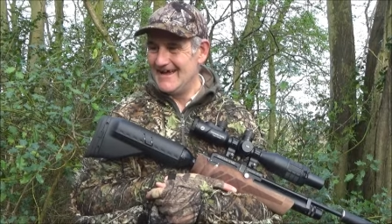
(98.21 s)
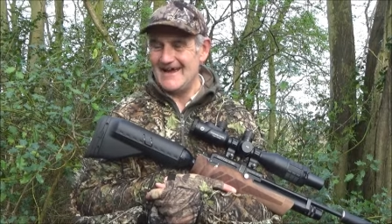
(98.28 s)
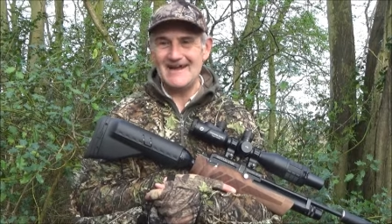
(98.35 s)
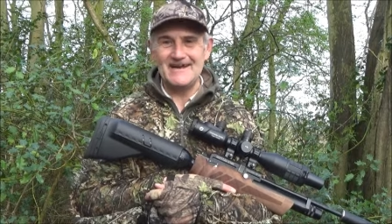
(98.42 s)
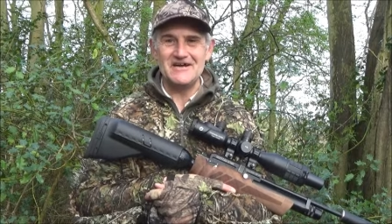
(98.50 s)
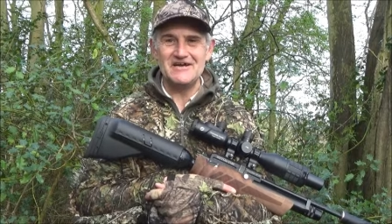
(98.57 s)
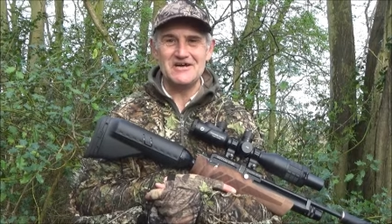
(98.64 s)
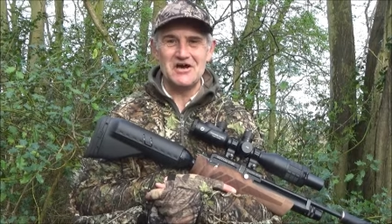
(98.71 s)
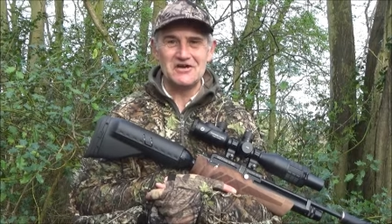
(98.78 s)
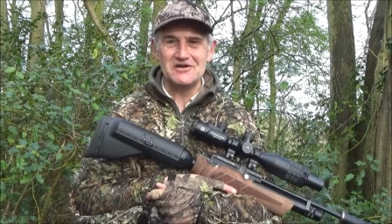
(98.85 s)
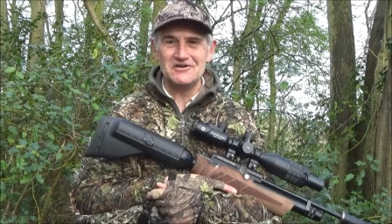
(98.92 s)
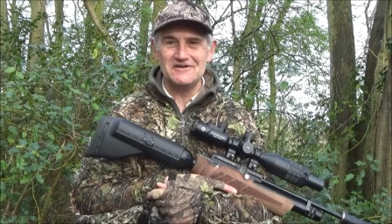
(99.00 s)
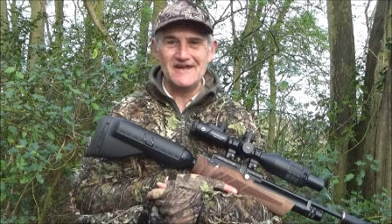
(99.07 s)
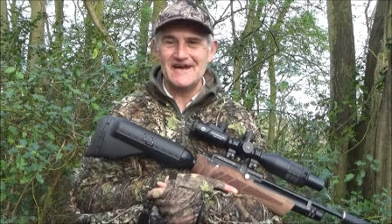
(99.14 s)
And I, I
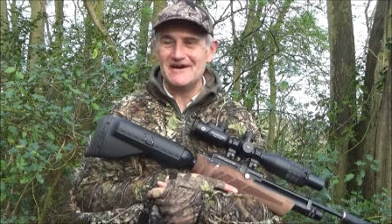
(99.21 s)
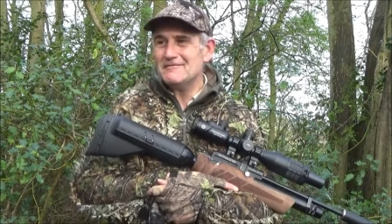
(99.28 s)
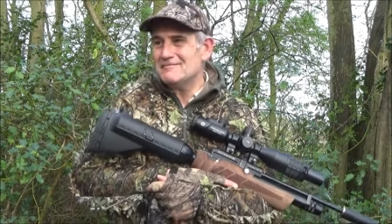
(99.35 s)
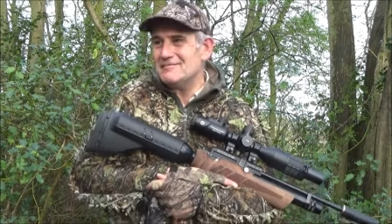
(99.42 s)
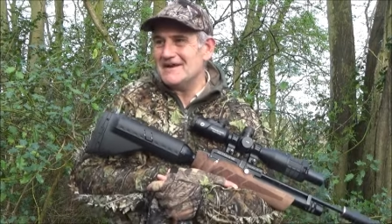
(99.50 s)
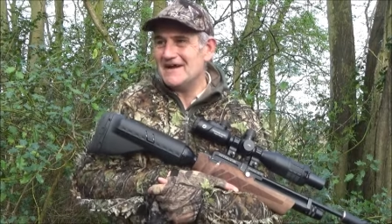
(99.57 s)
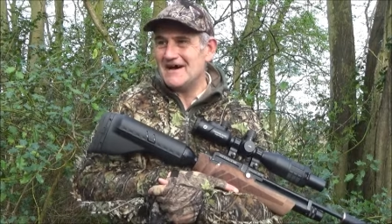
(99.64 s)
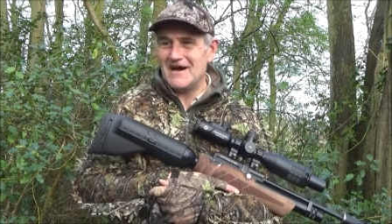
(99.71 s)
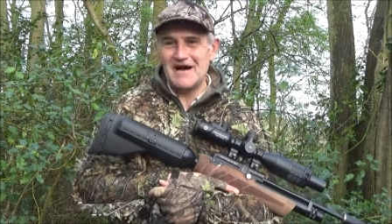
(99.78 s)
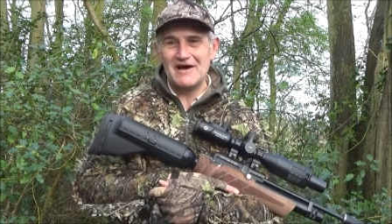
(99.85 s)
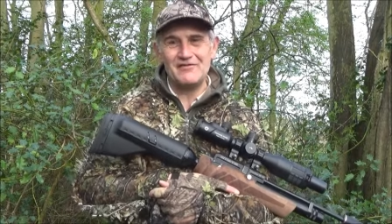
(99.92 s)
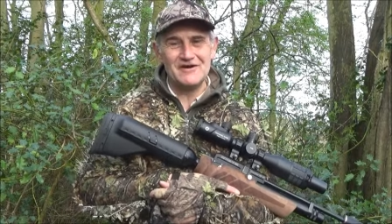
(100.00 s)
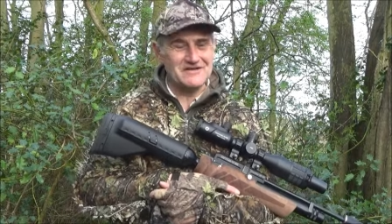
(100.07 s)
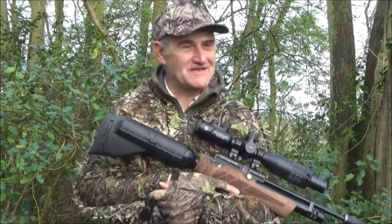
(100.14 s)
couldn't help but
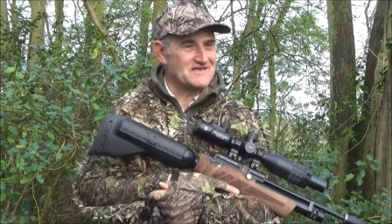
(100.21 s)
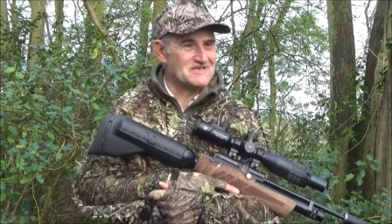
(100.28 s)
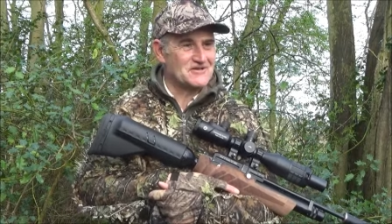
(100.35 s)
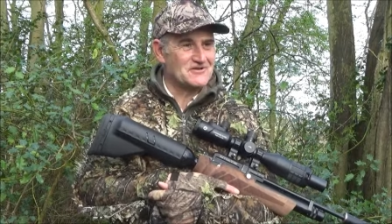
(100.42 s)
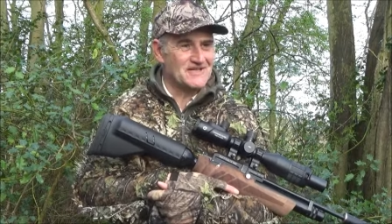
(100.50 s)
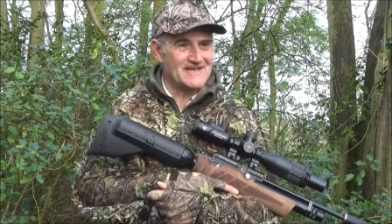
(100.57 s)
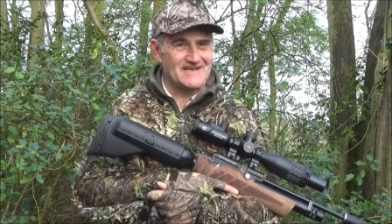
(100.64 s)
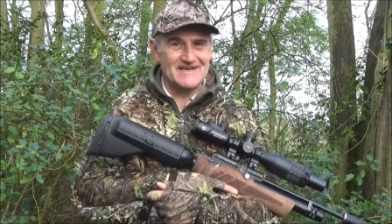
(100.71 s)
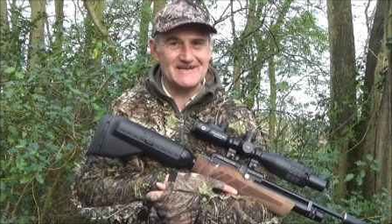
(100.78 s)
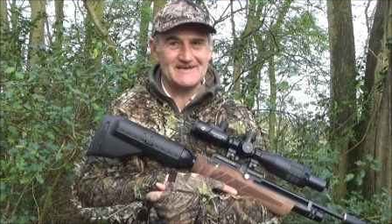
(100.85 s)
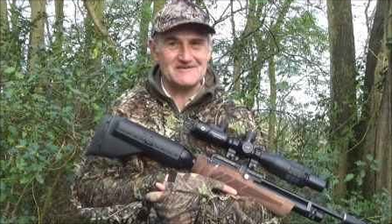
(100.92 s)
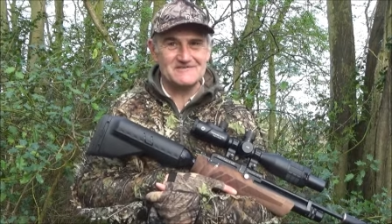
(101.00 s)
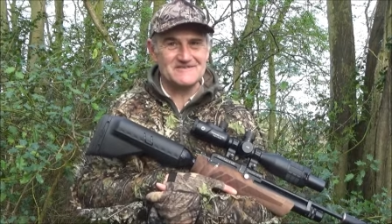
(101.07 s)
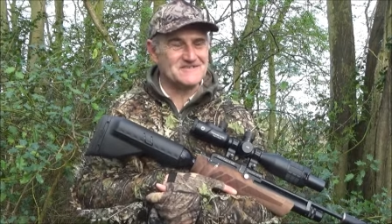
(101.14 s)
laugh, I just got the
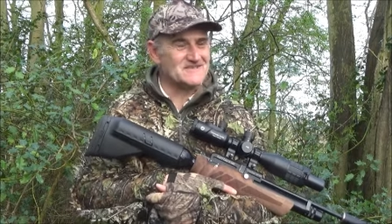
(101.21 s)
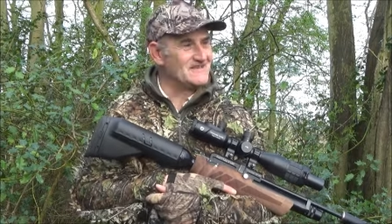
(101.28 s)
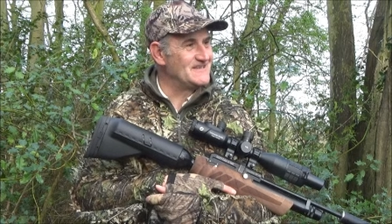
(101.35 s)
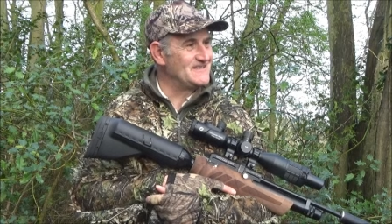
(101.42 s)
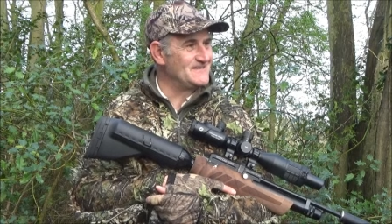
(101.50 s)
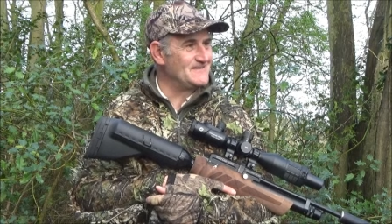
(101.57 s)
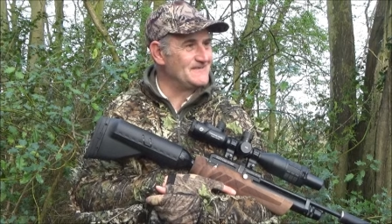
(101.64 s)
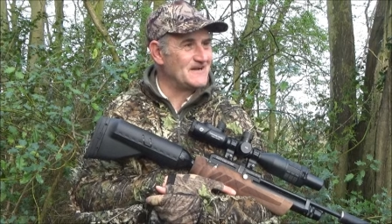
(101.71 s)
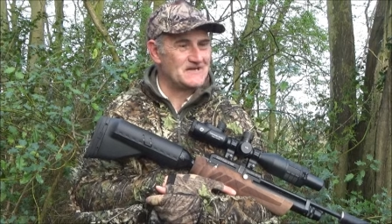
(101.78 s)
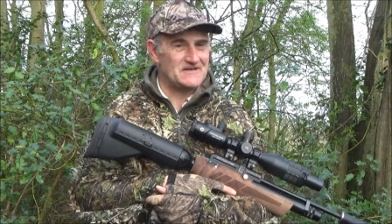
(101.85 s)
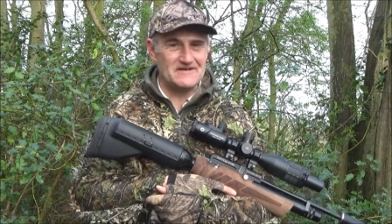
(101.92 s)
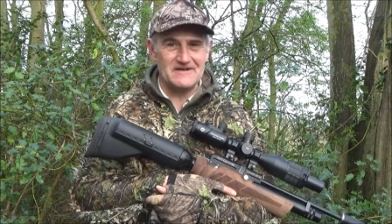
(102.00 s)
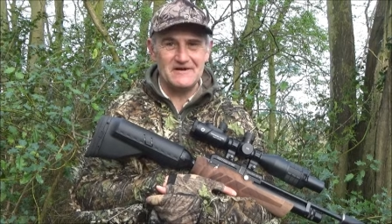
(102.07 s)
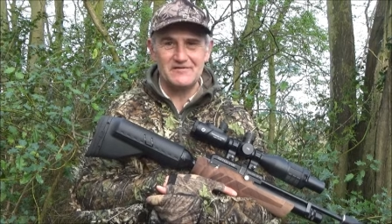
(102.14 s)
giggles and I
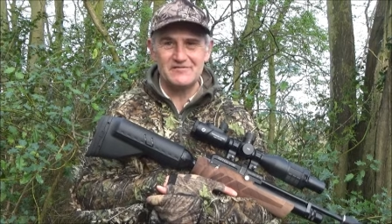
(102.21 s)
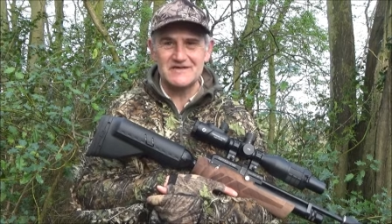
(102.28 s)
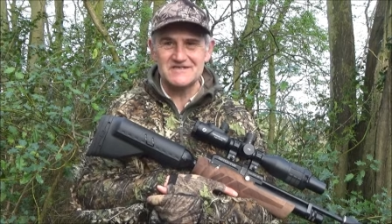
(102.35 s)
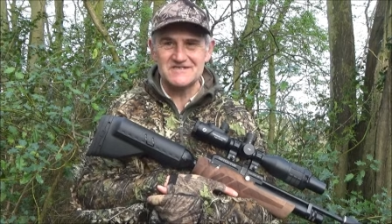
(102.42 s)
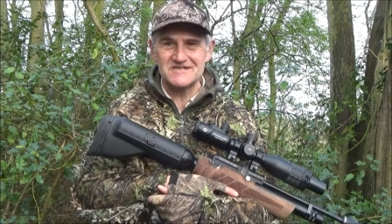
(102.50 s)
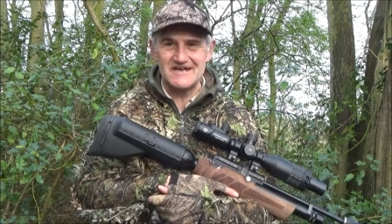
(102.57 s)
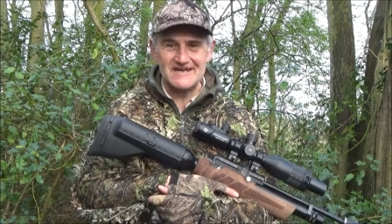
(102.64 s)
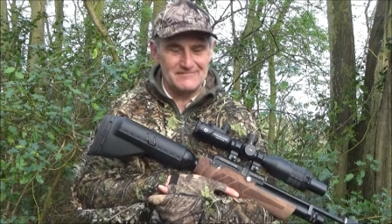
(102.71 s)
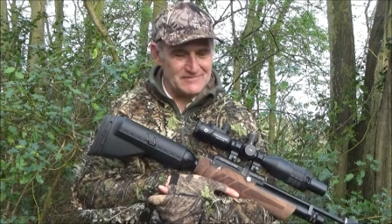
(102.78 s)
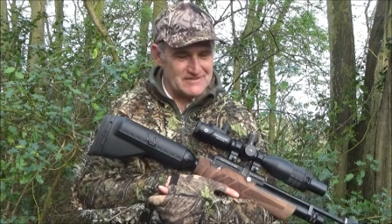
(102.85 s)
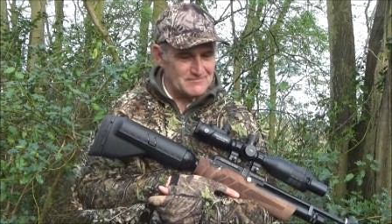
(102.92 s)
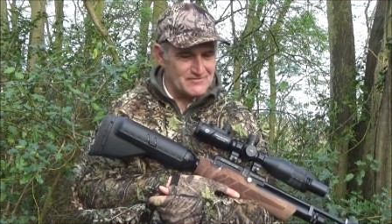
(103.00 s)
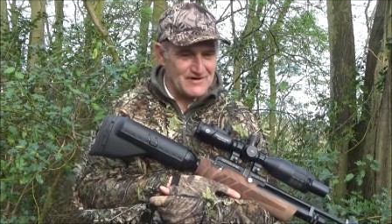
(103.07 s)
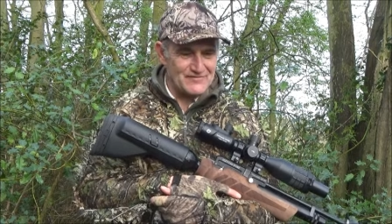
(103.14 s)
don't know if it's sleep
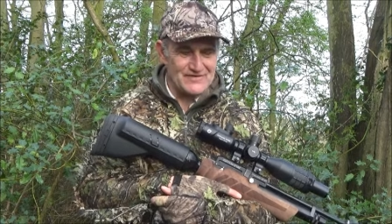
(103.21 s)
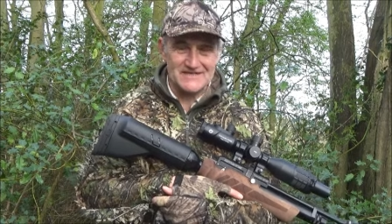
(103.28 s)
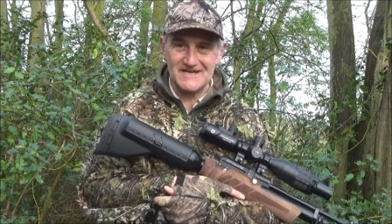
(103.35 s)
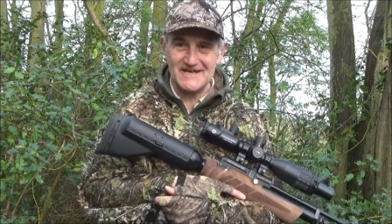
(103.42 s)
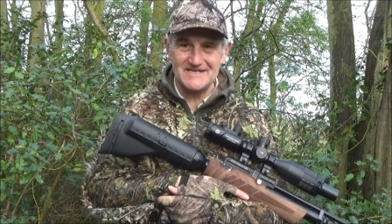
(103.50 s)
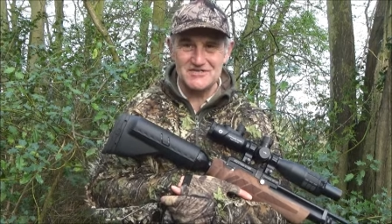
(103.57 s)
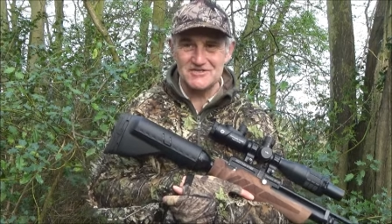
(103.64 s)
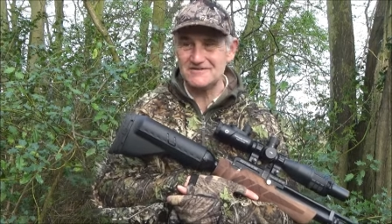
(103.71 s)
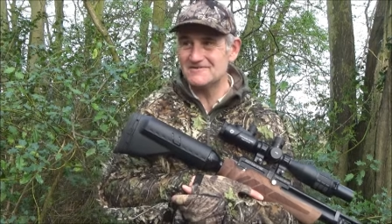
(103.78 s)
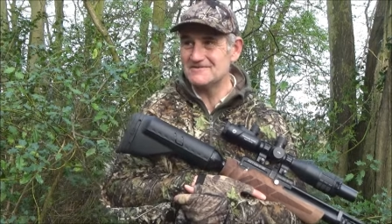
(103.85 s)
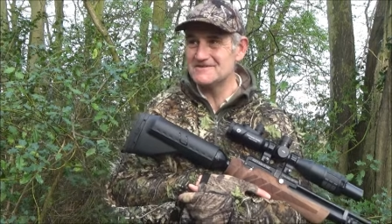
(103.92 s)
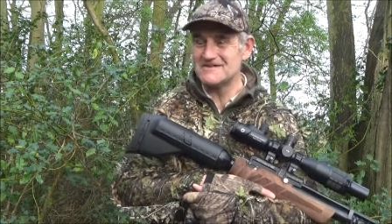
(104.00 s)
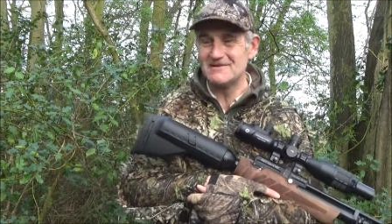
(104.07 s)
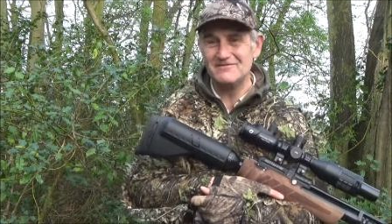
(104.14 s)
deprivation
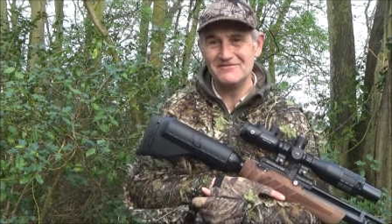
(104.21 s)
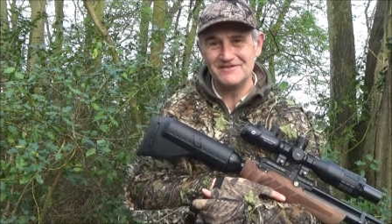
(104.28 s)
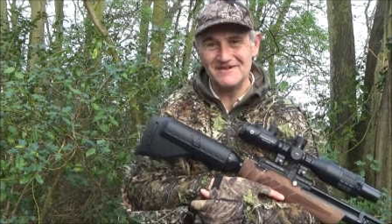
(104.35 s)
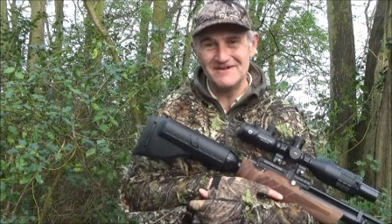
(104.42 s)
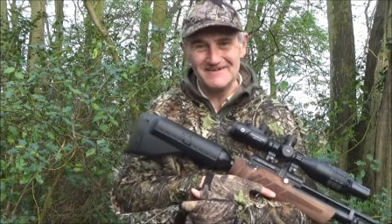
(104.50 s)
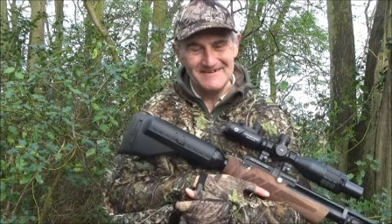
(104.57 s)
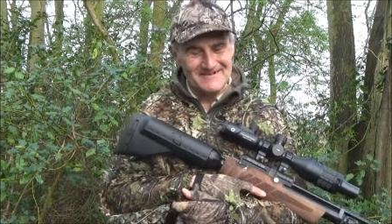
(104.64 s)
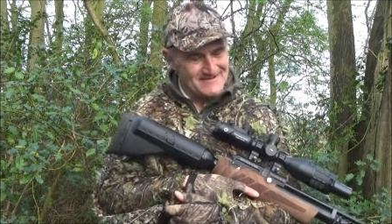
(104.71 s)
or something.